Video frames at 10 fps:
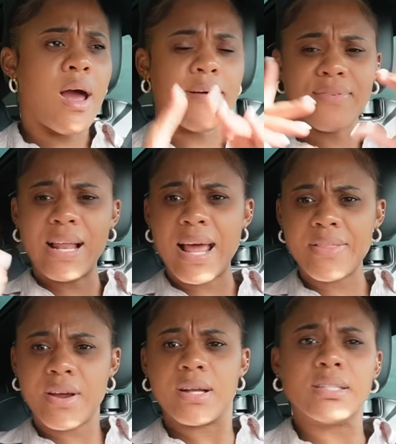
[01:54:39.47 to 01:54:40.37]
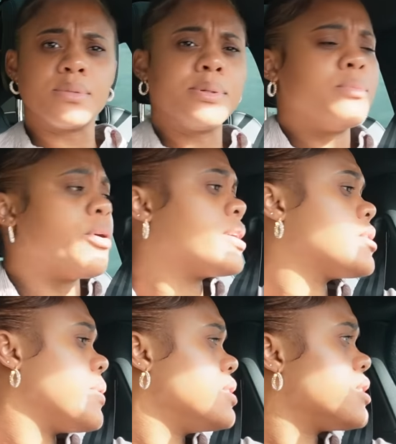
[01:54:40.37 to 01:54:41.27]
I feel like they're a little bit more
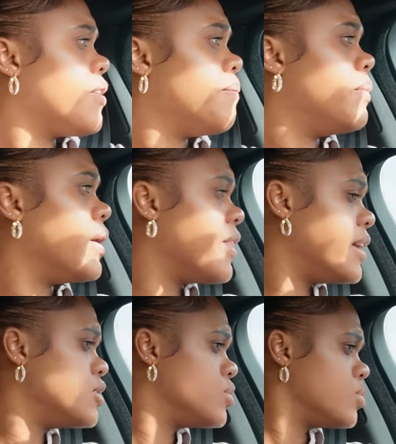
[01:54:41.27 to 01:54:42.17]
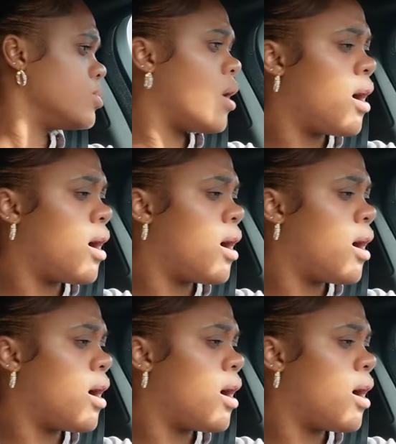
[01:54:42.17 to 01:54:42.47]
expensive but they do